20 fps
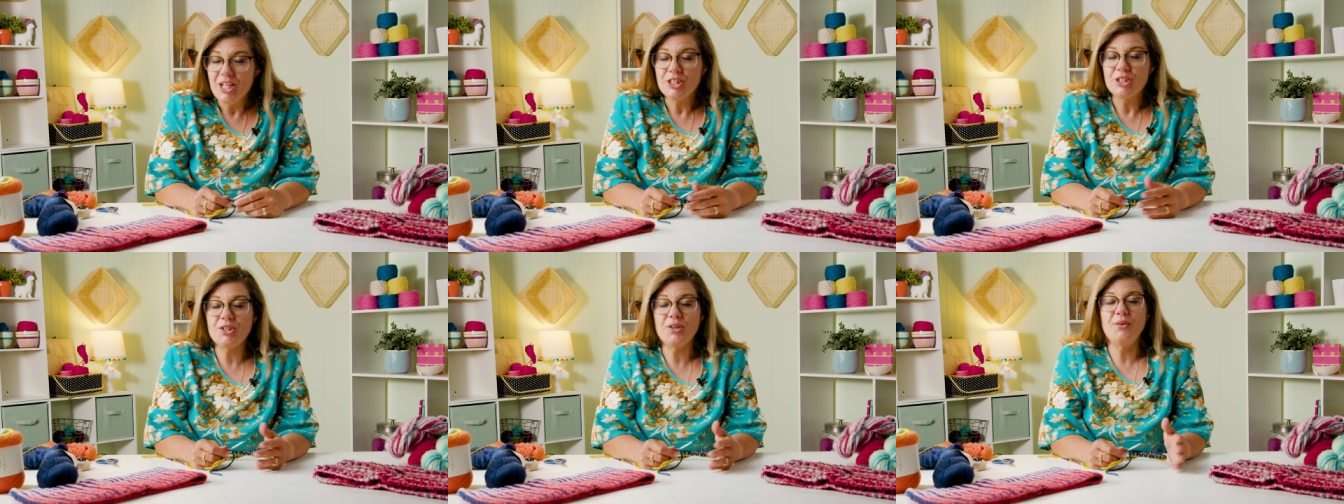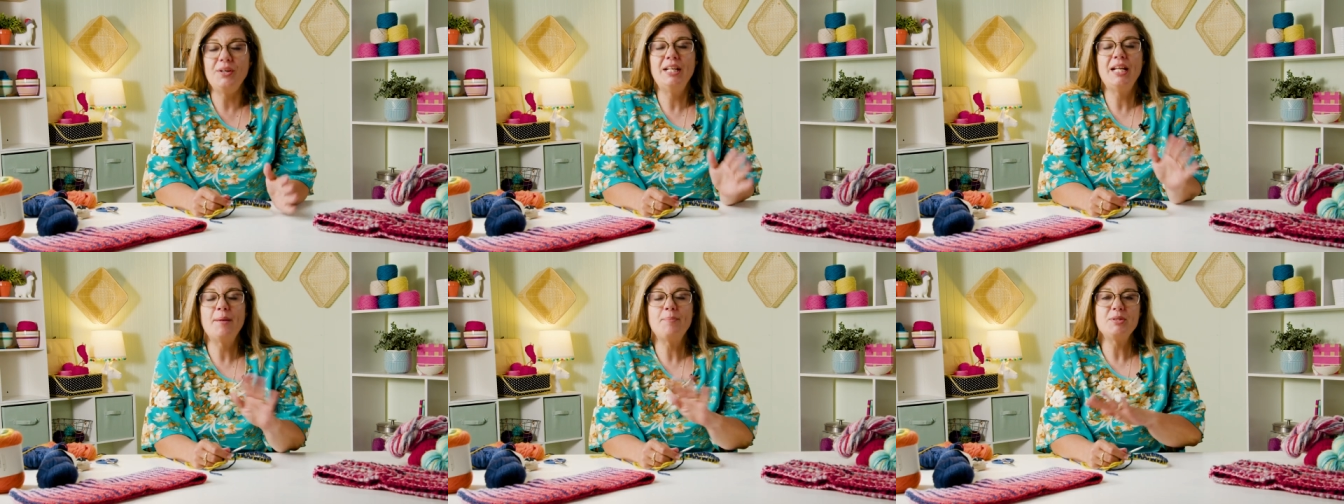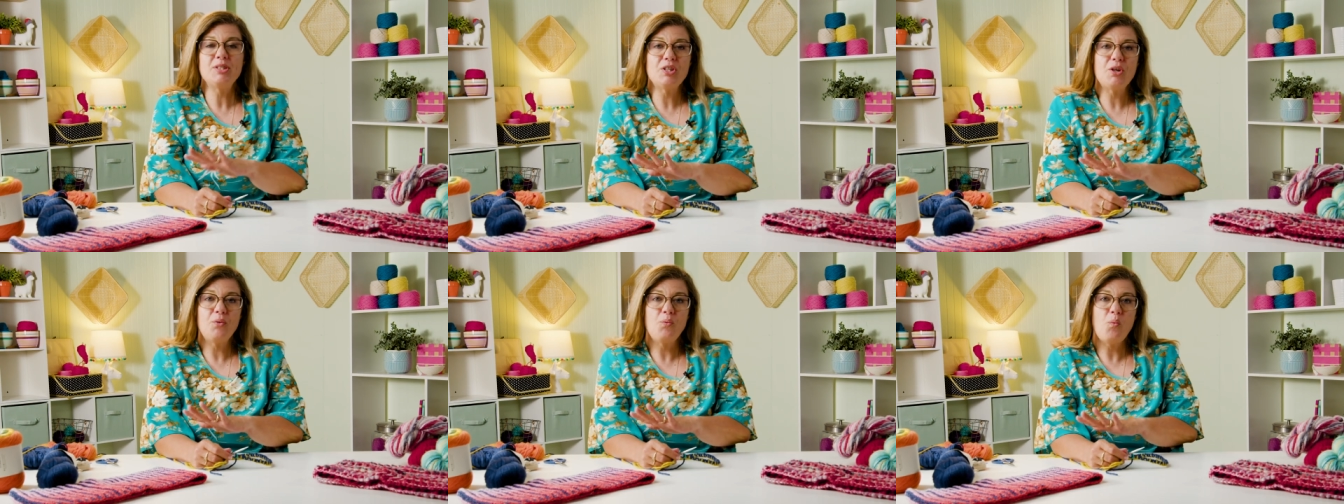So in
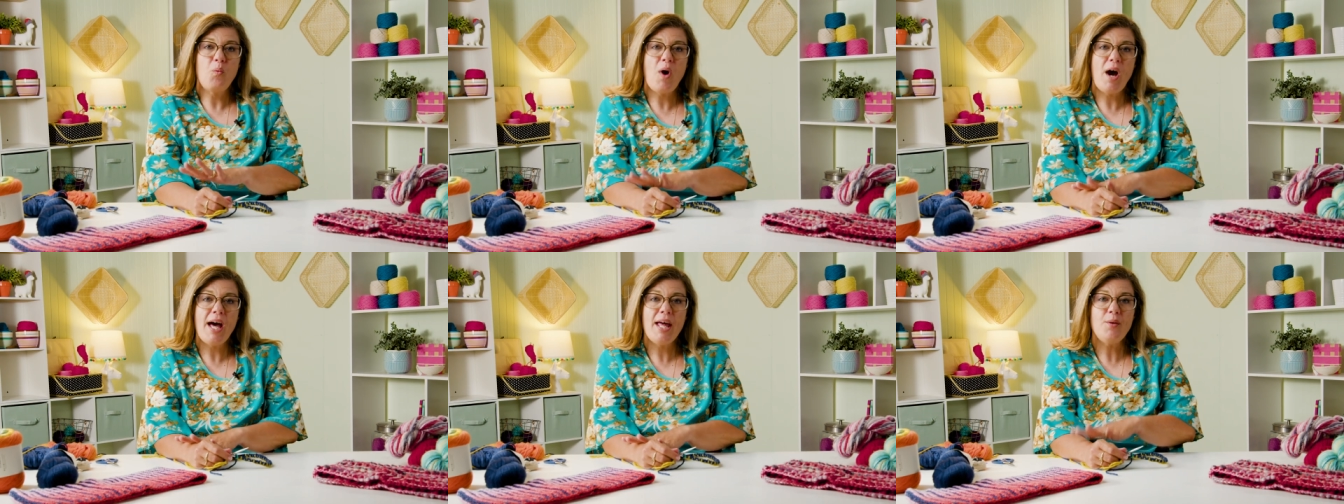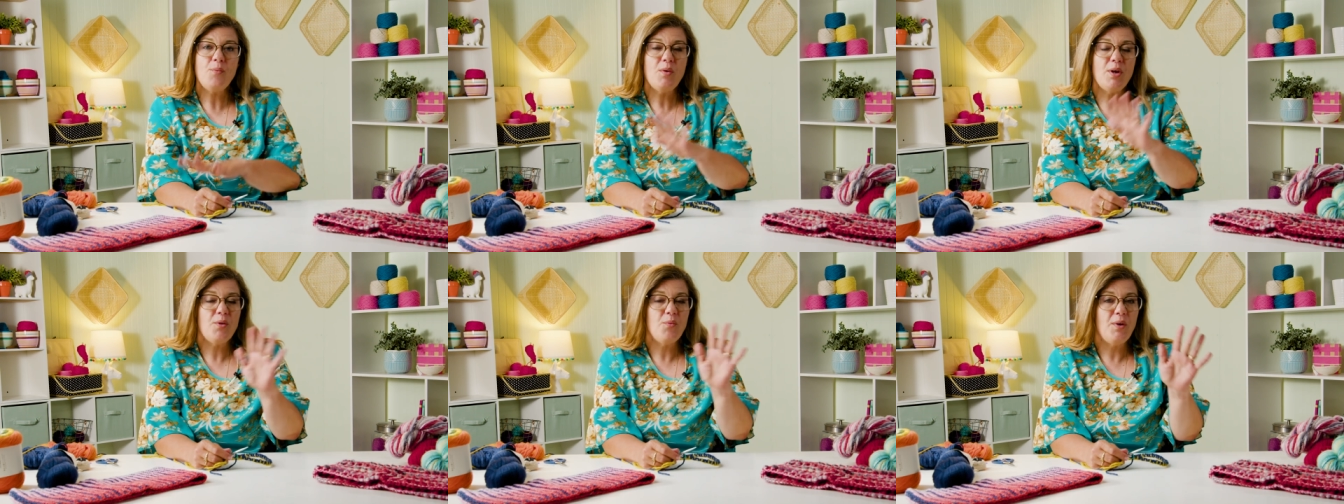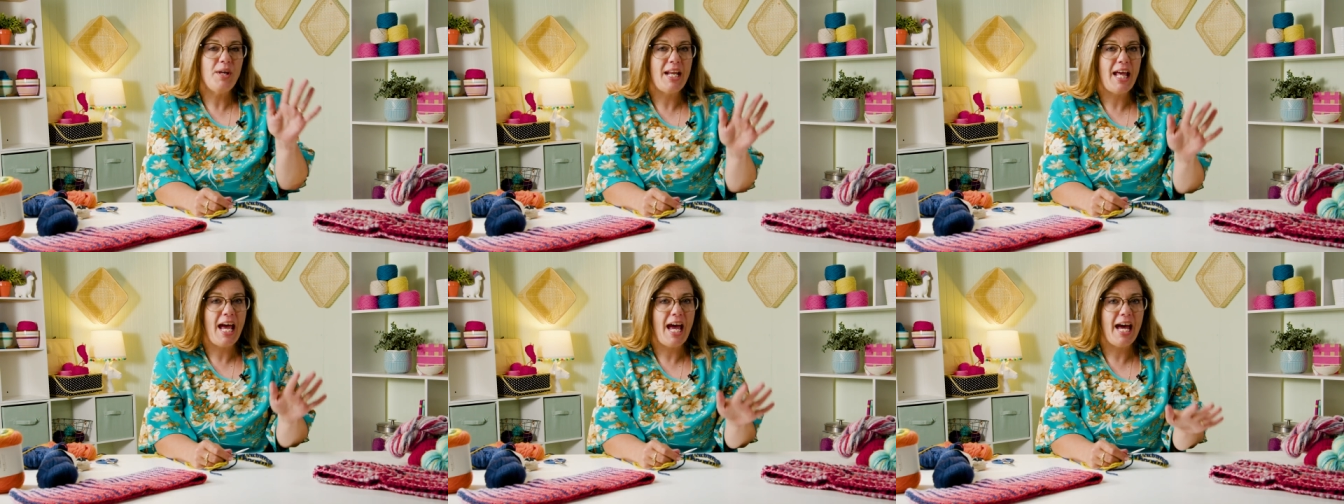episode one, we
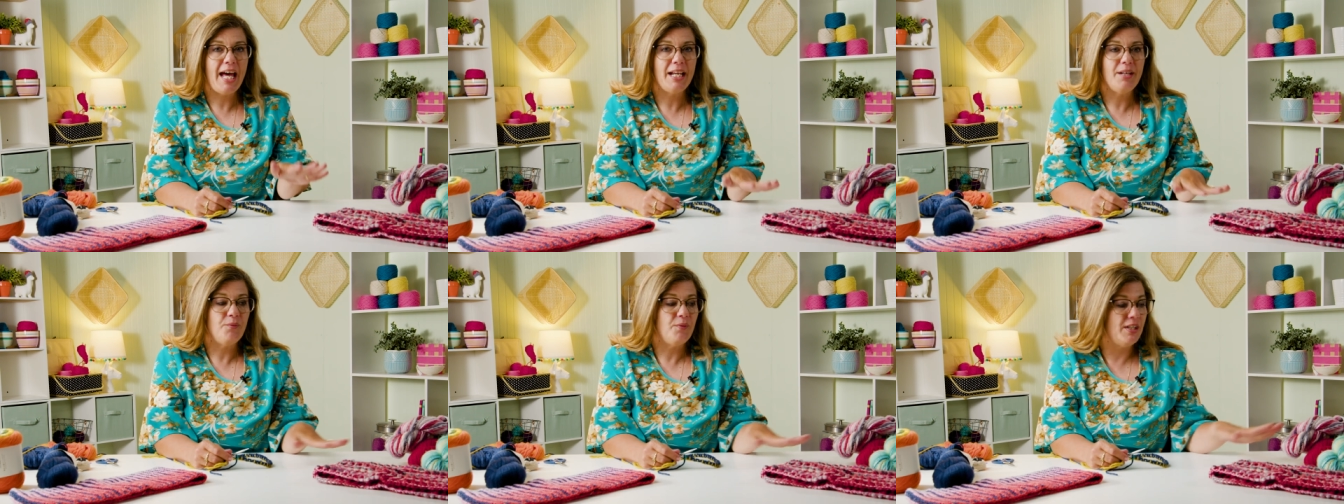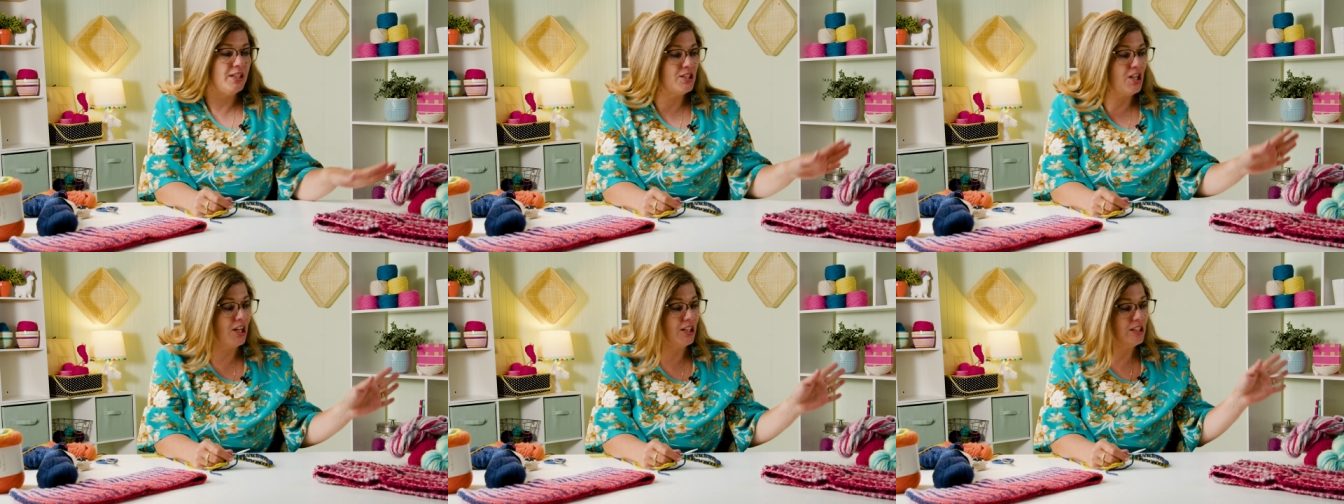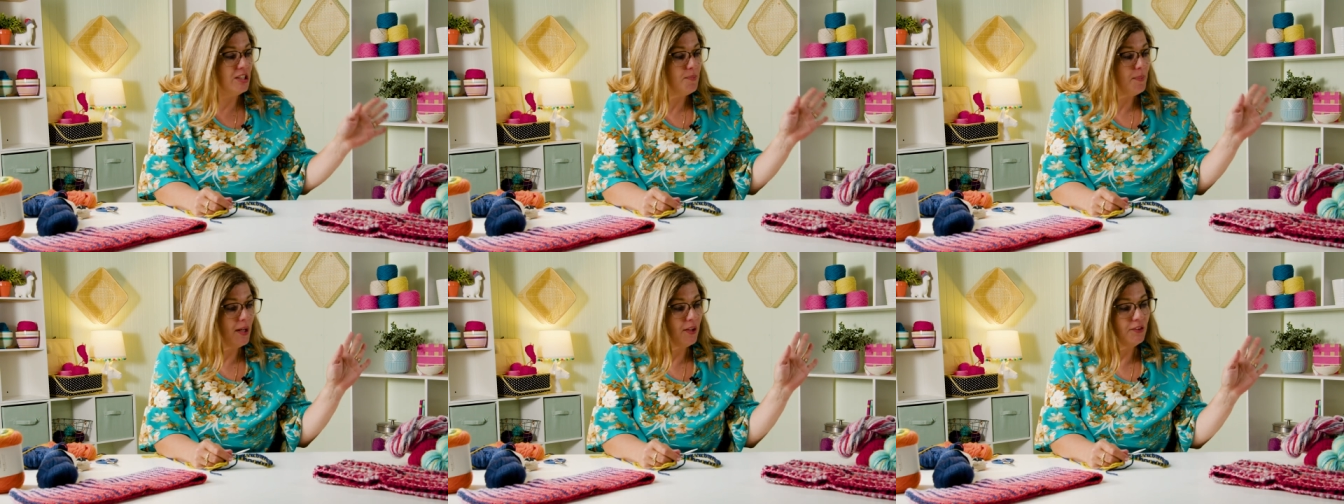went ahead and we
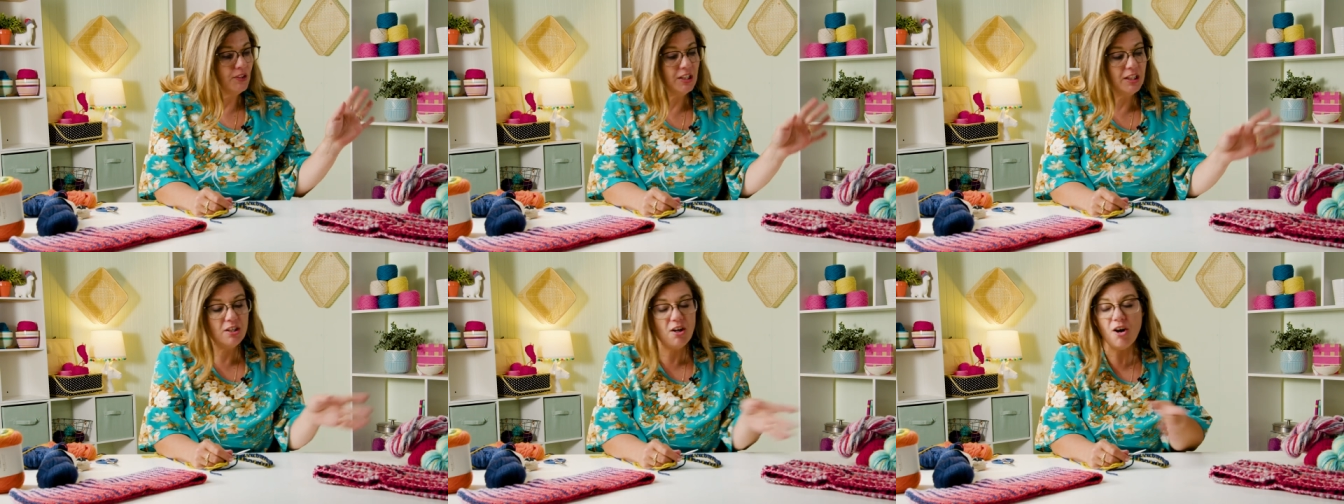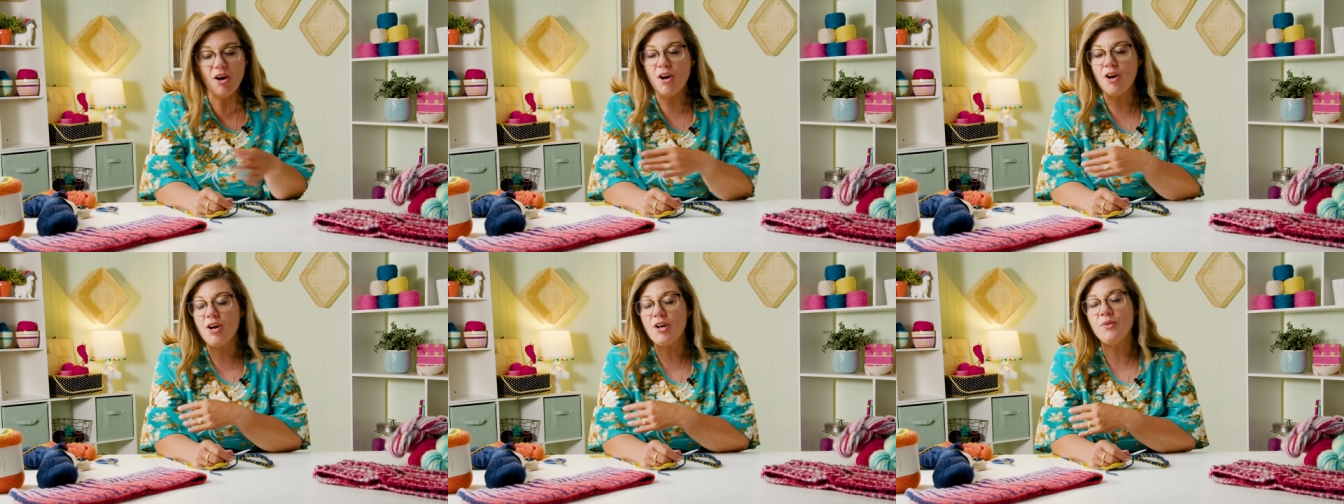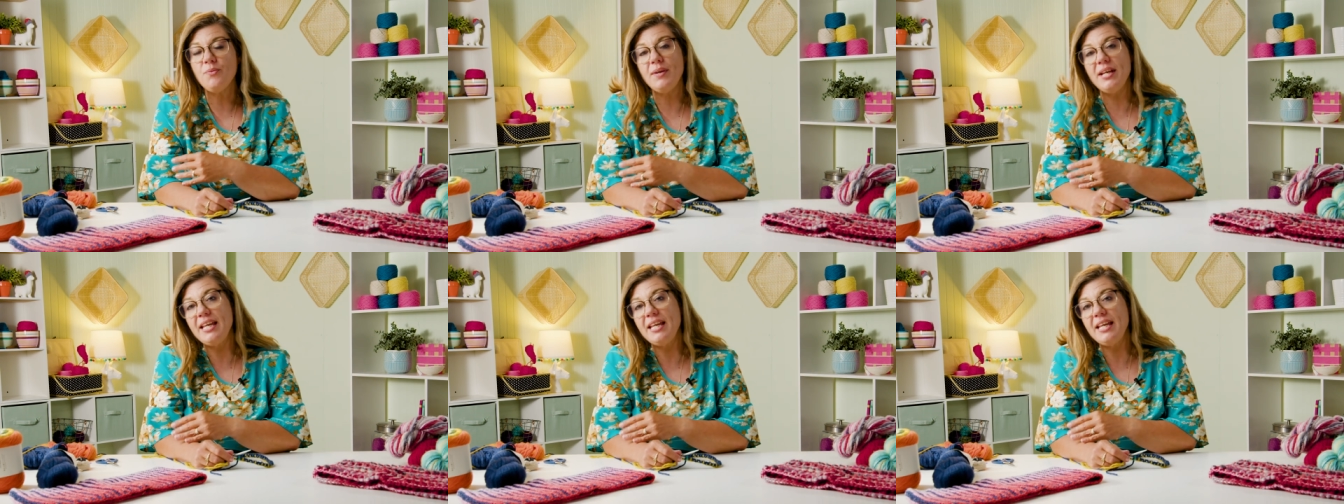talked about the yarn,